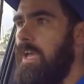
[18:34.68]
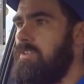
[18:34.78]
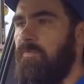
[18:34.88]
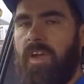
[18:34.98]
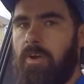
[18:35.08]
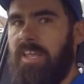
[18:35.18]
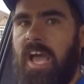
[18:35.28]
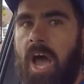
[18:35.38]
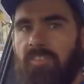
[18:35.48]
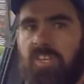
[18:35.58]
It's very
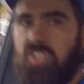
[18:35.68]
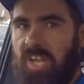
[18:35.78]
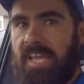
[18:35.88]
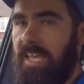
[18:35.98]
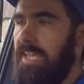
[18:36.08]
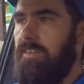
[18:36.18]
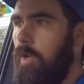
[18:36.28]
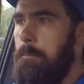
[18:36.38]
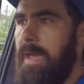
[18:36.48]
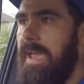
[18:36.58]
understated
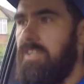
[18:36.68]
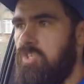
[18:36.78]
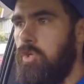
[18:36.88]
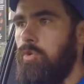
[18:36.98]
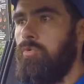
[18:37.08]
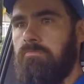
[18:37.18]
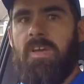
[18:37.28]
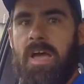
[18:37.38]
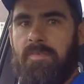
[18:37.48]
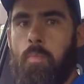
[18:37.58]
compared to
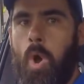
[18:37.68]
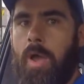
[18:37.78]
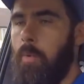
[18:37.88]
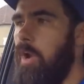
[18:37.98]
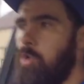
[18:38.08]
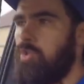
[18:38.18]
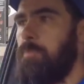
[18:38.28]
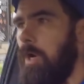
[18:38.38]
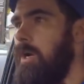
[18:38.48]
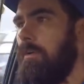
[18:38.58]
having white wheels,
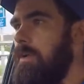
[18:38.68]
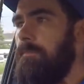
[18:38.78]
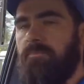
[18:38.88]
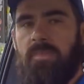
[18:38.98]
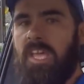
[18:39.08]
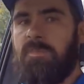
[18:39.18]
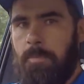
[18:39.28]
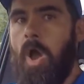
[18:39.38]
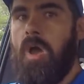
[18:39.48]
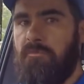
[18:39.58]
but it's
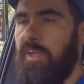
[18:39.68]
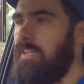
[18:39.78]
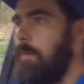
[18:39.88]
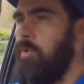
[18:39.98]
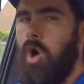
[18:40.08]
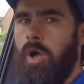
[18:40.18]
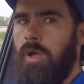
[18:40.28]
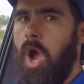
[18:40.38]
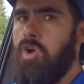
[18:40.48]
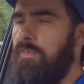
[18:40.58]
perfect. I'm not
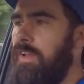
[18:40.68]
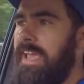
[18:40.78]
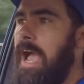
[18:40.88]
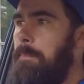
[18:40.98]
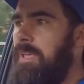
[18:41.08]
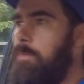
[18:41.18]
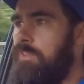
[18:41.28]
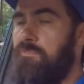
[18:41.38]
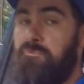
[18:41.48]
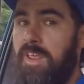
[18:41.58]
overly happy with
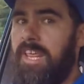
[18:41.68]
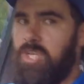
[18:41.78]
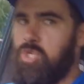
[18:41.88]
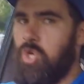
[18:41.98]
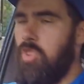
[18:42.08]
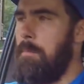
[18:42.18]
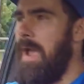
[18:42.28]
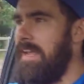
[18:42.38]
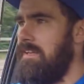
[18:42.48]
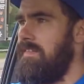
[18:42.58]
the finish on the paint.